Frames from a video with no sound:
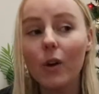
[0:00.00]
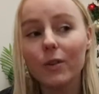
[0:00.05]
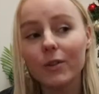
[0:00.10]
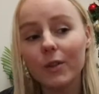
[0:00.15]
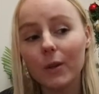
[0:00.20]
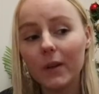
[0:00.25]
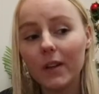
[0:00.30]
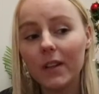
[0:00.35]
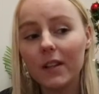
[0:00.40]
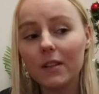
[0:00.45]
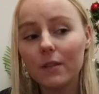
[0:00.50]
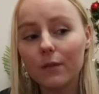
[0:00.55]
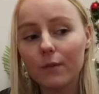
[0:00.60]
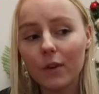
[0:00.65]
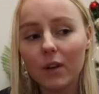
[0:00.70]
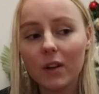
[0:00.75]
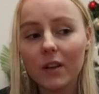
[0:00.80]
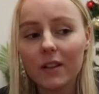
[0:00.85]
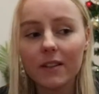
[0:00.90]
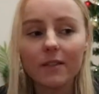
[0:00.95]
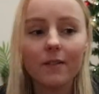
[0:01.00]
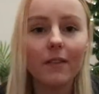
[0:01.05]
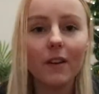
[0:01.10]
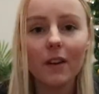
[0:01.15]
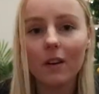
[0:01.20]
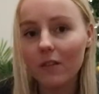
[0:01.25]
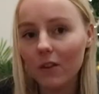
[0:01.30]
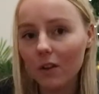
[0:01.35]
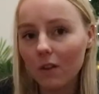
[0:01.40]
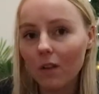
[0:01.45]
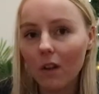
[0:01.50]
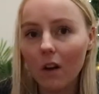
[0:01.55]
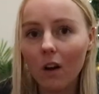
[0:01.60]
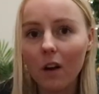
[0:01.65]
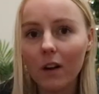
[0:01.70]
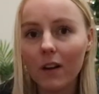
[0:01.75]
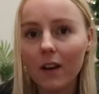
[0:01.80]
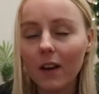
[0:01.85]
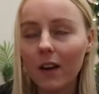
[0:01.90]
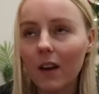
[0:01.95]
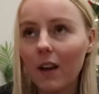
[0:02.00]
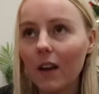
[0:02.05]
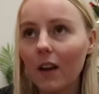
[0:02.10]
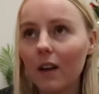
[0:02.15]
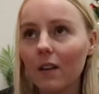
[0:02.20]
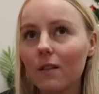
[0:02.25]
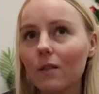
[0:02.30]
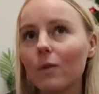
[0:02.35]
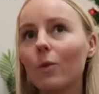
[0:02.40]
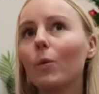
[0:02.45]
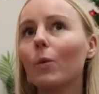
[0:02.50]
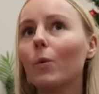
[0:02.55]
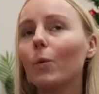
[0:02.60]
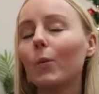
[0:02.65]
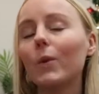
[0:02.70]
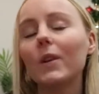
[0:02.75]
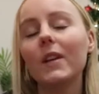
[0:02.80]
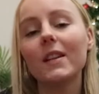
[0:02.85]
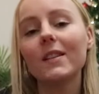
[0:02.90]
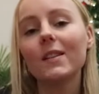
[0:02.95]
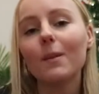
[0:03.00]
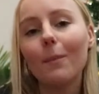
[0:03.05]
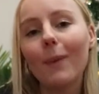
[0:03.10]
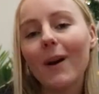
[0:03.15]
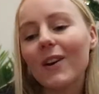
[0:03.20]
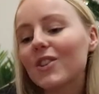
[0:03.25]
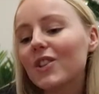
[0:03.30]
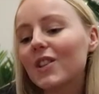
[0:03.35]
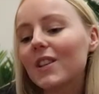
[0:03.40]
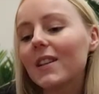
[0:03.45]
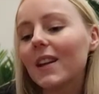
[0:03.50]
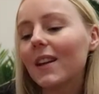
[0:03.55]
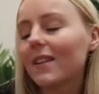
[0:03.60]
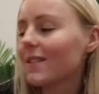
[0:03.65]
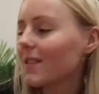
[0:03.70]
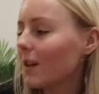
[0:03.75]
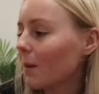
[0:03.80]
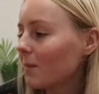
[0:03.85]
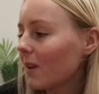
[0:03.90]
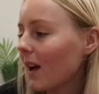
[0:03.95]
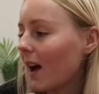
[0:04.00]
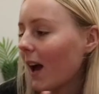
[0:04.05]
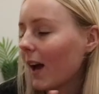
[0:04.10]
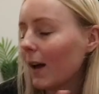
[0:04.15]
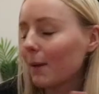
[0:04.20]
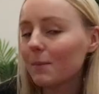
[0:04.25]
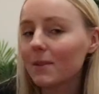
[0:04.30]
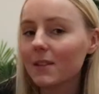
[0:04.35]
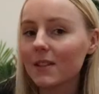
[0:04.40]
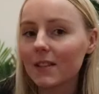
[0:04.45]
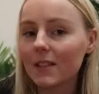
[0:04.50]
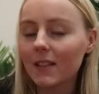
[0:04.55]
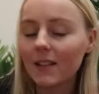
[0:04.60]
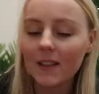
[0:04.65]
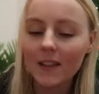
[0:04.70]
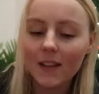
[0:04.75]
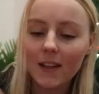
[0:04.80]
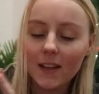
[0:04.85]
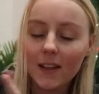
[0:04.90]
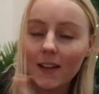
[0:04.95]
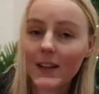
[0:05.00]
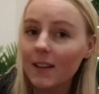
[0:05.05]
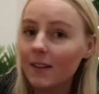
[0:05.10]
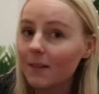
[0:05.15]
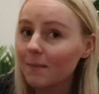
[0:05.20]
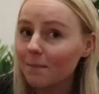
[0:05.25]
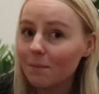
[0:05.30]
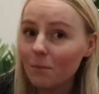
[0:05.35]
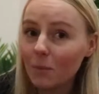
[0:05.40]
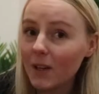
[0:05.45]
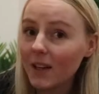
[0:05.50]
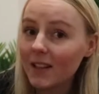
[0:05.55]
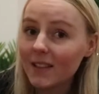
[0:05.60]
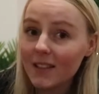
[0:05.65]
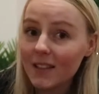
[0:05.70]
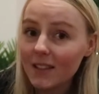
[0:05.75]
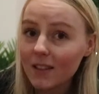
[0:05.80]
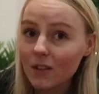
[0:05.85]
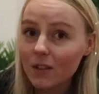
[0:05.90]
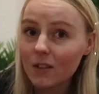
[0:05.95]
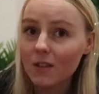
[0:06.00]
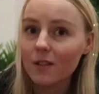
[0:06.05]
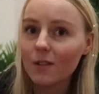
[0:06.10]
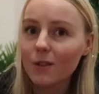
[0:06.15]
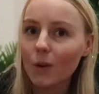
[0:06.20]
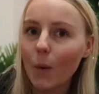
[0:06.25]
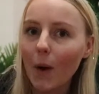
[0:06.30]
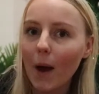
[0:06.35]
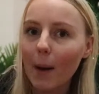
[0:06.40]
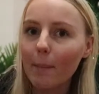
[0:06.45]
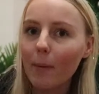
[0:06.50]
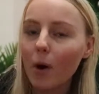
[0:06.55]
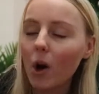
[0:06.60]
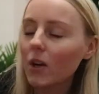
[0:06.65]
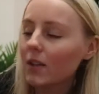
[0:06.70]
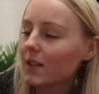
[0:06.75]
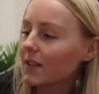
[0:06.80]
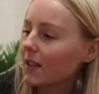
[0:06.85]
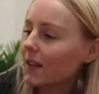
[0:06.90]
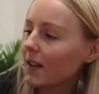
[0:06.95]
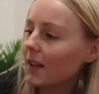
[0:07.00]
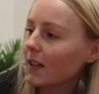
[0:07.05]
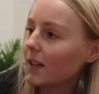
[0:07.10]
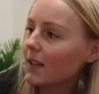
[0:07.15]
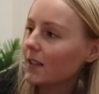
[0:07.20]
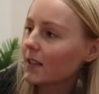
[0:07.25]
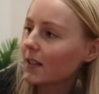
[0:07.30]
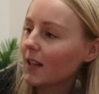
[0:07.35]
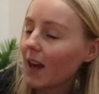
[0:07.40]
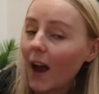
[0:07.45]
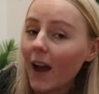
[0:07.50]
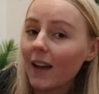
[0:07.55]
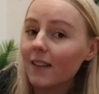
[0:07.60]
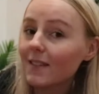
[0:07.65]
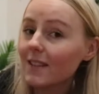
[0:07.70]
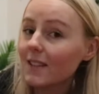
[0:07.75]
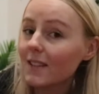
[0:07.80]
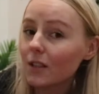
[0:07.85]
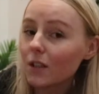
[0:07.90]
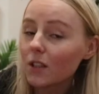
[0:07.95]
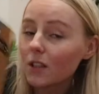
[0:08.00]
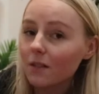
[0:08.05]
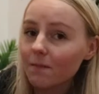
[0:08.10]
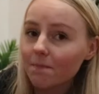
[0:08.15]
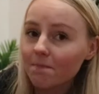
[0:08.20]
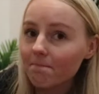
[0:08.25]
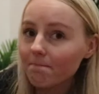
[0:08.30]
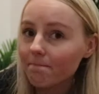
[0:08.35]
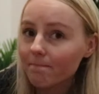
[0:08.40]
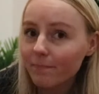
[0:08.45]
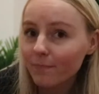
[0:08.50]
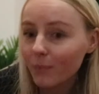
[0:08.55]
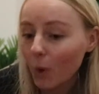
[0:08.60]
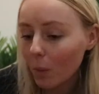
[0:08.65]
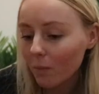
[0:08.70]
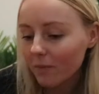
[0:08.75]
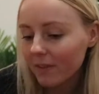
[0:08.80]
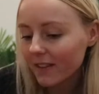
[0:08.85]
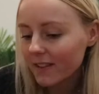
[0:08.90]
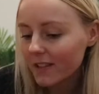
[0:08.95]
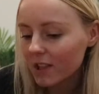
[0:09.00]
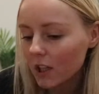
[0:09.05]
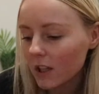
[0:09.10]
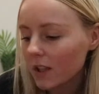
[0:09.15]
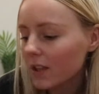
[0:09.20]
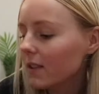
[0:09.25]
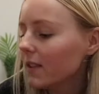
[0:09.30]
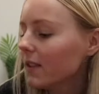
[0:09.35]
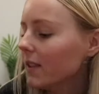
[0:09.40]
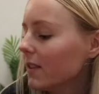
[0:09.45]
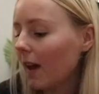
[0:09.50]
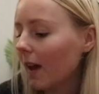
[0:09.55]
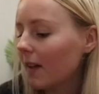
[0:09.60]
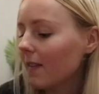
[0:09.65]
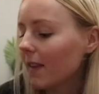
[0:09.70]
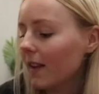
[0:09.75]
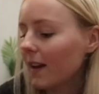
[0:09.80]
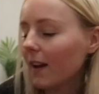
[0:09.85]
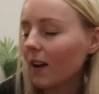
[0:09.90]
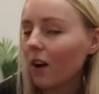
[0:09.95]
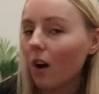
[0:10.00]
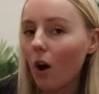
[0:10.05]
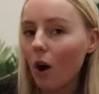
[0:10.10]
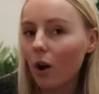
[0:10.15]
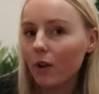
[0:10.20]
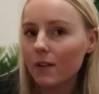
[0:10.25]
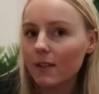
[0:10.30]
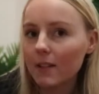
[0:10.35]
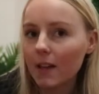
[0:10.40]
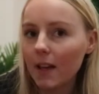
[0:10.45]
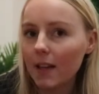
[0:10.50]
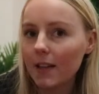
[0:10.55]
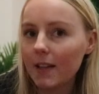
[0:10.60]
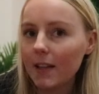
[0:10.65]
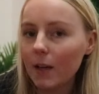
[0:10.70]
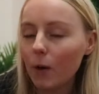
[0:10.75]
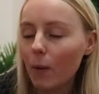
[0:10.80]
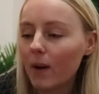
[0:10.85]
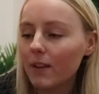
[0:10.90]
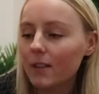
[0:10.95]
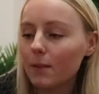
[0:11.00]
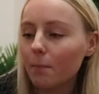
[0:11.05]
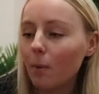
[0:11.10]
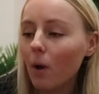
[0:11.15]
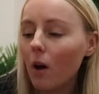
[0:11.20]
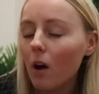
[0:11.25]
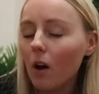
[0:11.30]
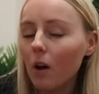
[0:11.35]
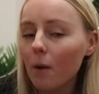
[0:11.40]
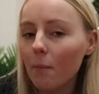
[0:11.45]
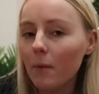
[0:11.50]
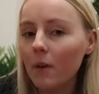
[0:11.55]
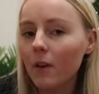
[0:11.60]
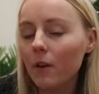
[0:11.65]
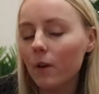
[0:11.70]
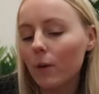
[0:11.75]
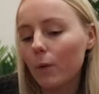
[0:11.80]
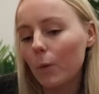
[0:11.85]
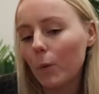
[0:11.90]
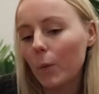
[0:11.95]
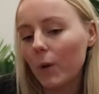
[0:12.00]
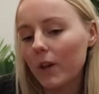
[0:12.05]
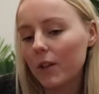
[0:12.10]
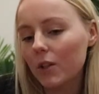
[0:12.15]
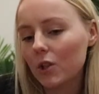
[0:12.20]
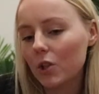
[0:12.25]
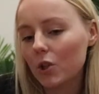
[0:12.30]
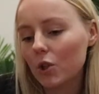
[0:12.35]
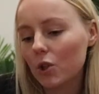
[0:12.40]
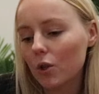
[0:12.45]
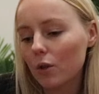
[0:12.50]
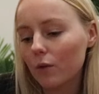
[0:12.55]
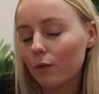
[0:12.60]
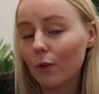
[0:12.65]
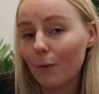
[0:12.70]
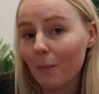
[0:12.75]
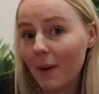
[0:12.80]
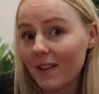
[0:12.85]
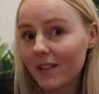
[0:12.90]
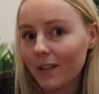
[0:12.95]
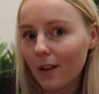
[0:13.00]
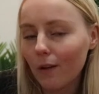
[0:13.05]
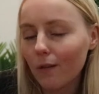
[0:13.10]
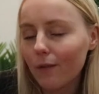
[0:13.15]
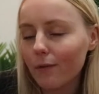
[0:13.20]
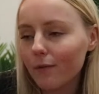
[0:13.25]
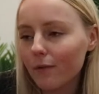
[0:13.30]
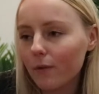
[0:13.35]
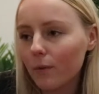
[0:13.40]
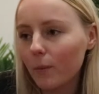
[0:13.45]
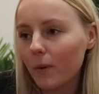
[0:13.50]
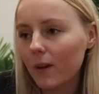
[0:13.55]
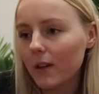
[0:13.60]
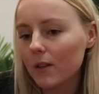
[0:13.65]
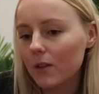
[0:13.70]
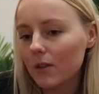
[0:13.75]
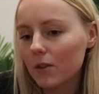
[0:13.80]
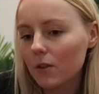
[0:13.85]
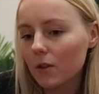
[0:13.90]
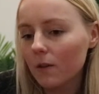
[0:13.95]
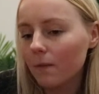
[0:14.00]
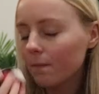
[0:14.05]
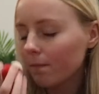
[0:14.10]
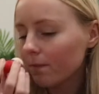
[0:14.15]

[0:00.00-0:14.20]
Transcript: So his fur is very, very long and we need to brush it, and sometimes we need scissors. So I bought this cat scissor, hopefully it's good. And then I got an EOS balm, which for myself, which